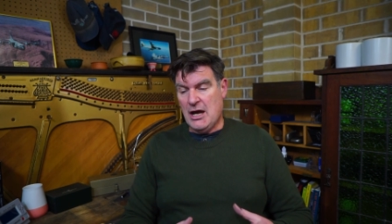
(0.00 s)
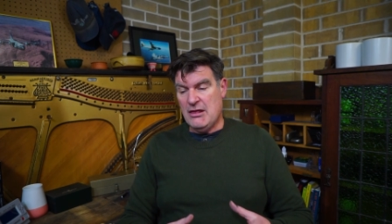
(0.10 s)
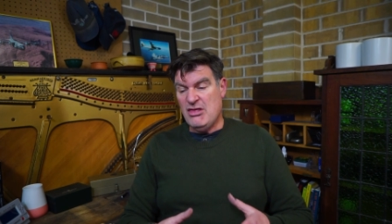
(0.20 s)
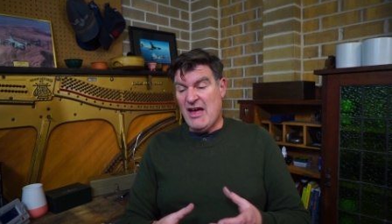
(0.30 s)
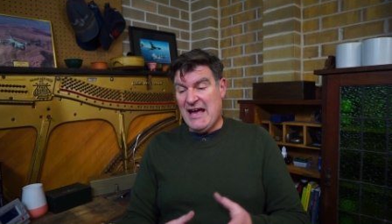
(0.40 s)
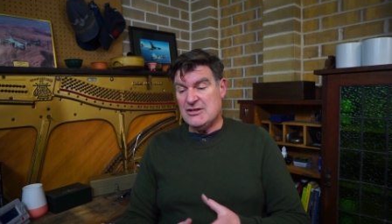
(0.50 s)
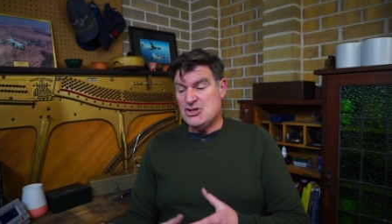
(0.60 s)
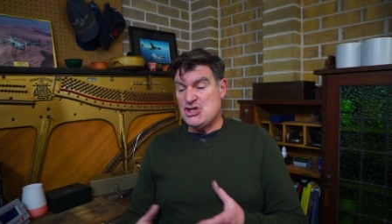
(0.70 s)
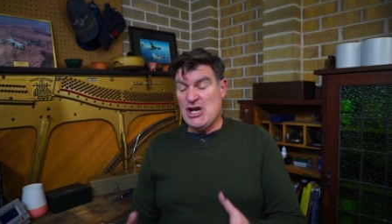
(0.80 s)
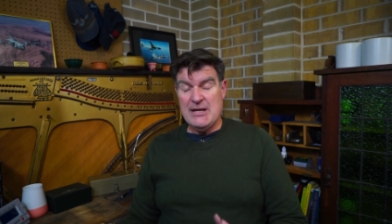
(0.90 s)
That
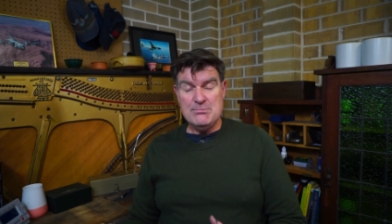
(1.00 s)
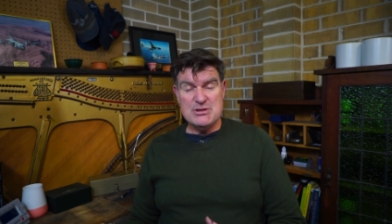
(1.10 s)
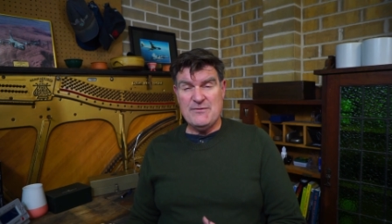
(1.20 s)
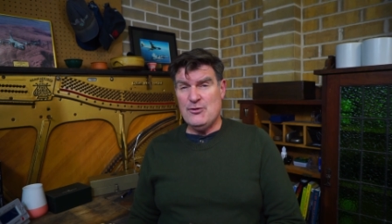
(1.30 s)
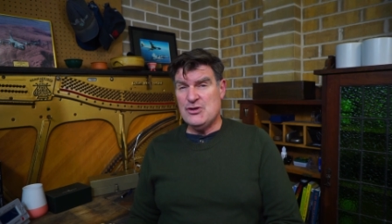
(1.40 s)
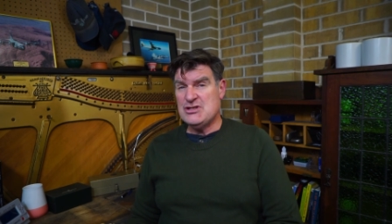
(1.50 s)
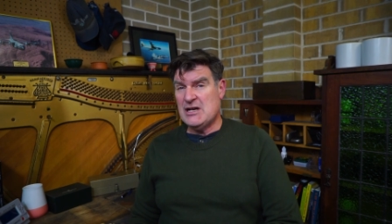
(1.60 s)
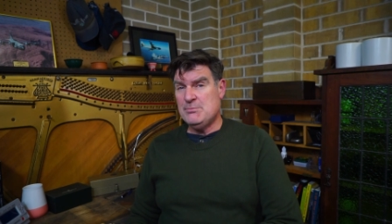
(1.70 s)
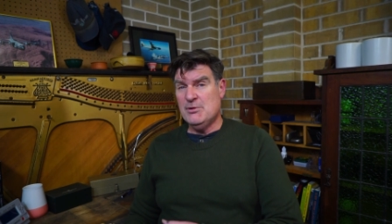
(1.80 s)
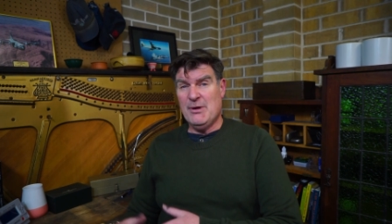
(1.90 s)
shapes, for
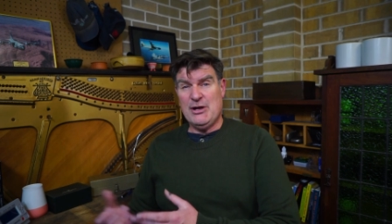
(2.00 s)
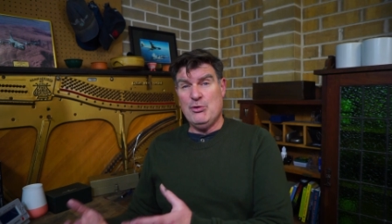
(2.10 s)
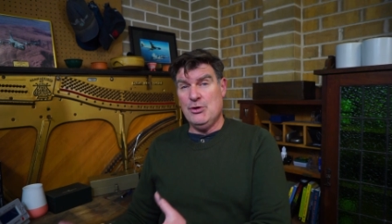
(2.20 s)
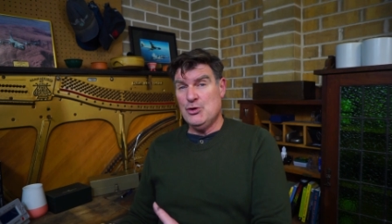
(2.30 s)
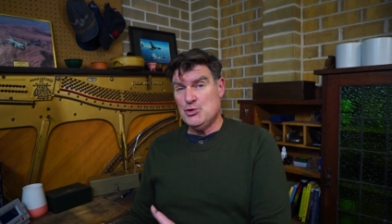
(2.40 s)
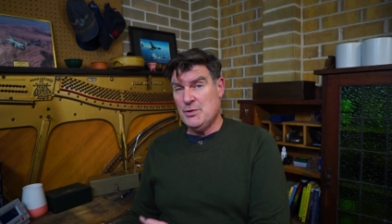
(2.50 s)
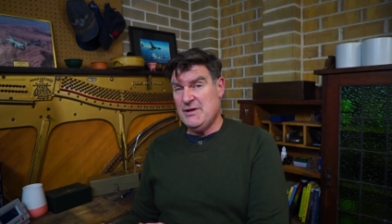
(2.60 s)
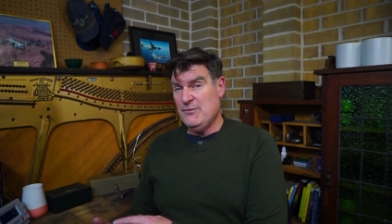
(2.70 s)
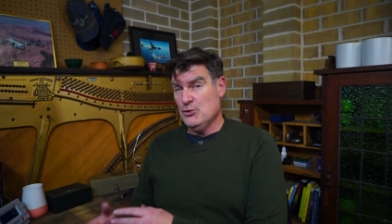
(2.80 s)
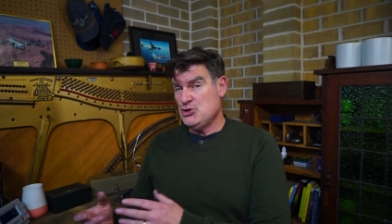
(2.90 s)
example, my Chrono
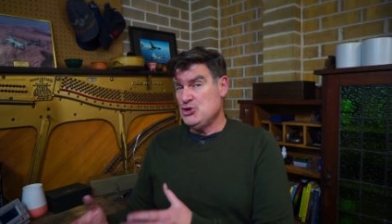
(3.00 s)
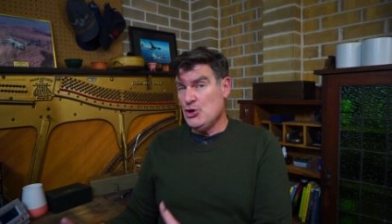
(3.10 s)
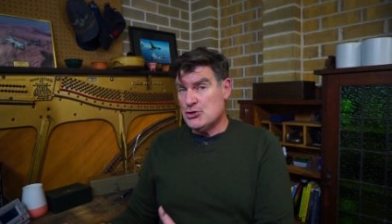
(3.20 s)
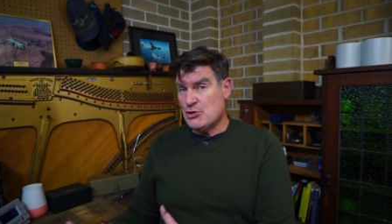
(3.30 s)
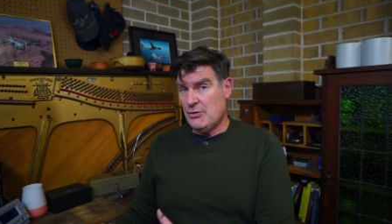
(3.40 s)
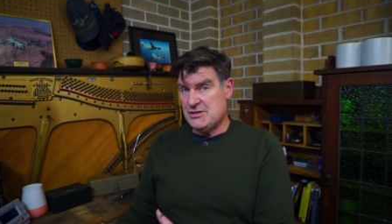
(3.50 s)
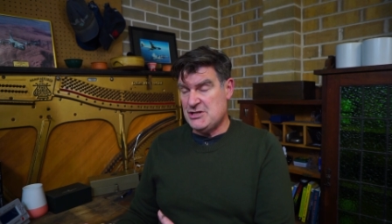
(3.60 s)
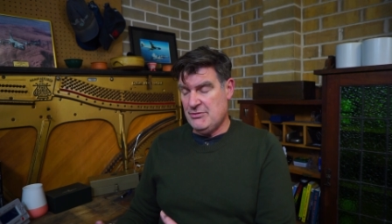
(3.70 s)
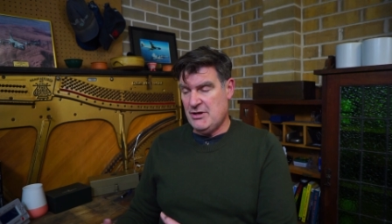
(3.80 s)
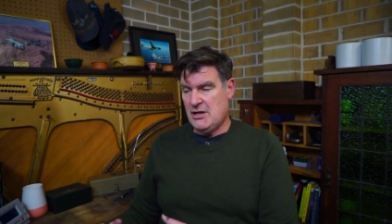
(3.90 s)
24 search
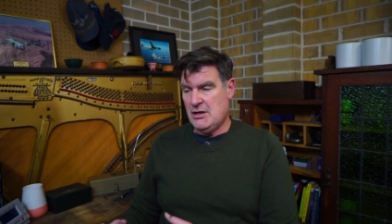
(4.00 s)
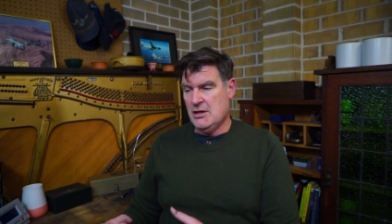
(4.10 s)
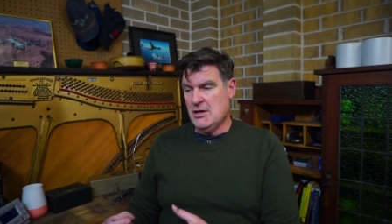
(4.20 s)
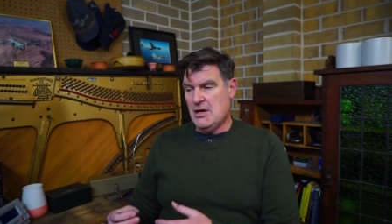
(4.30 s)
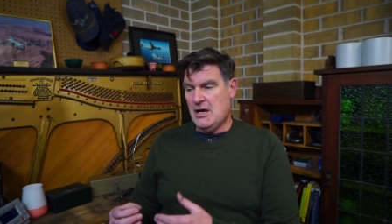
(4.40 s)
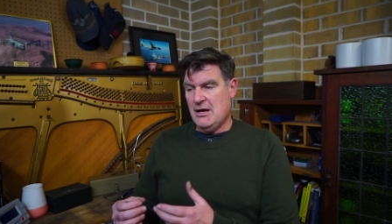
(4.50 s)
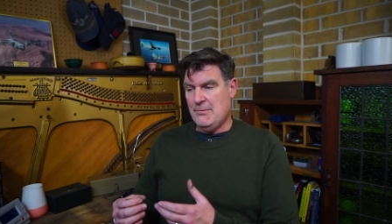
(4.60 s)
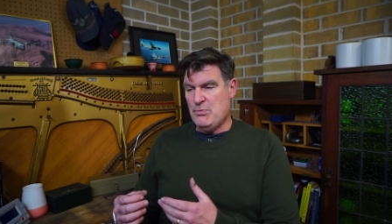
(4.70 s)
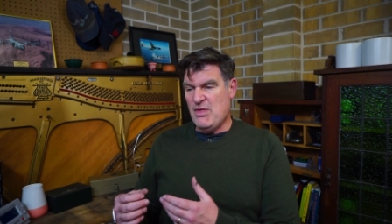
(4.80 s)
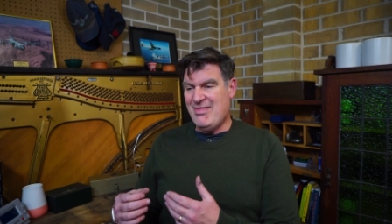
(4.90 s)
criteria.
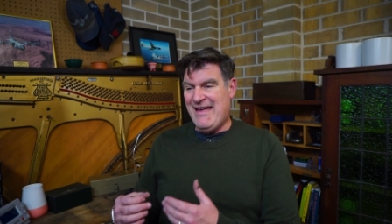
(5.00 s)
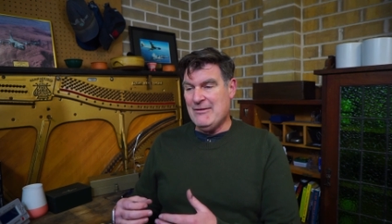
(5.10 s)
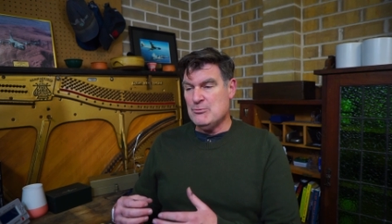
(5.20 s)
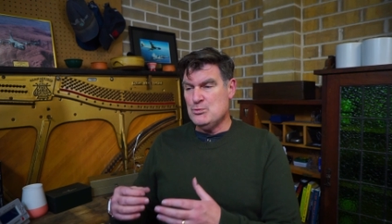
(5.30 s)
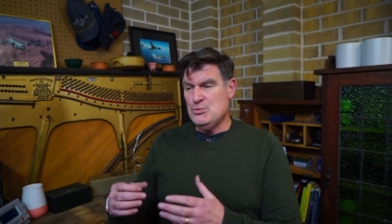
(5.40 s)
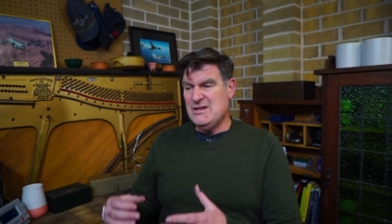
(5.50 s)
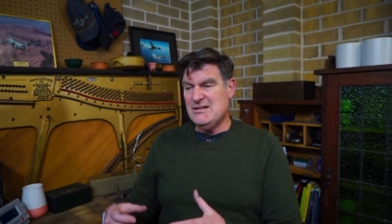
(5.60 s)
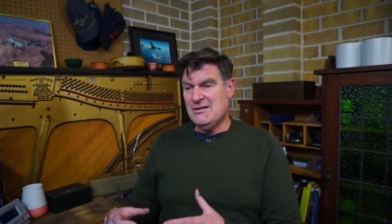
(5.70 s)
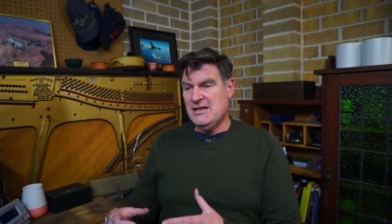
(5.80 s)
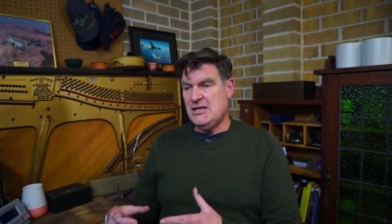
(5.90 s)
Um, that
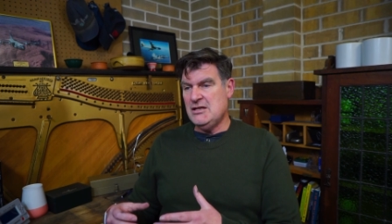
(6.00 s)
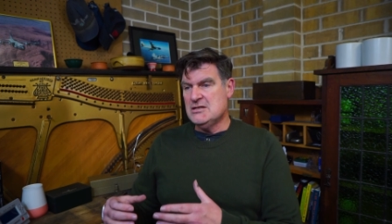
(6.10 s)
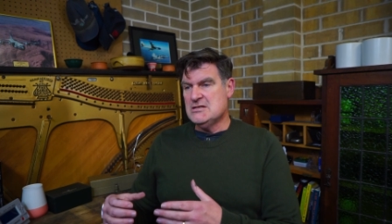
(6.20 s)
really